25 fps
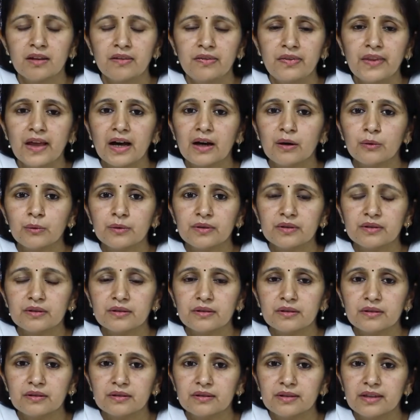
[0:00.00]
Now,
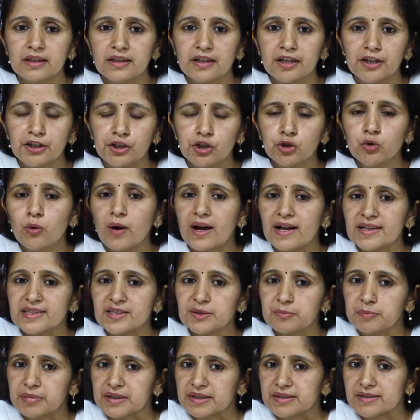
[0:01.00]
there are two
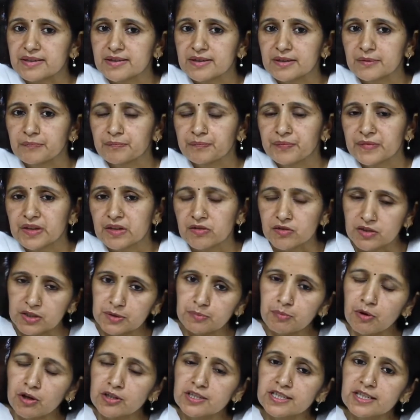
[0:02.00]
aspects:
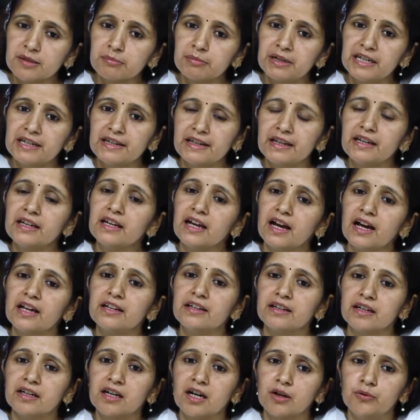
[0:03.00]
responsibility
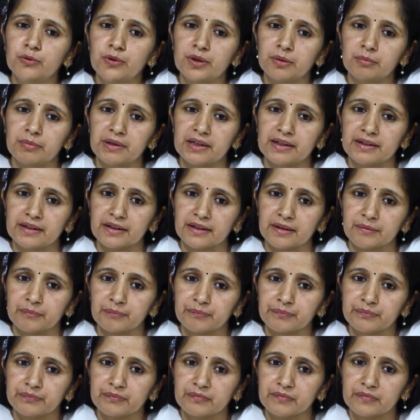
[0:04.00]
and accountability,
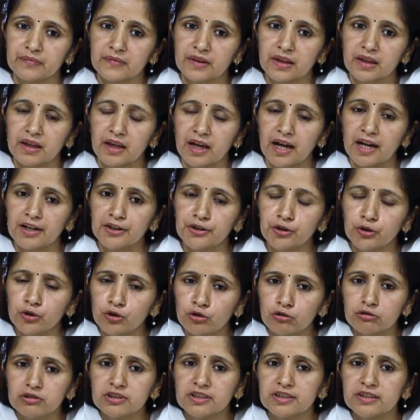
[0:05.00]
and to
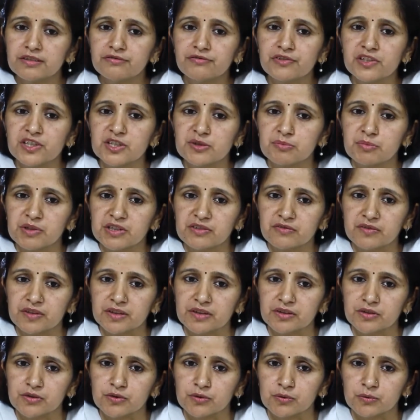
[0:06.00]
know the difference between
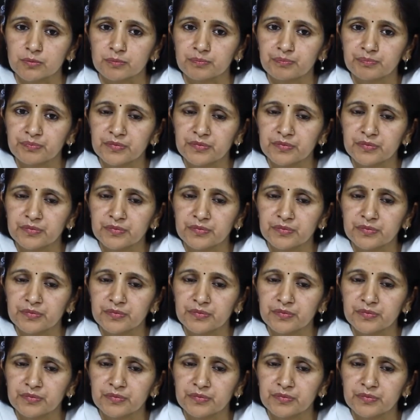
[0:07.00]
the two.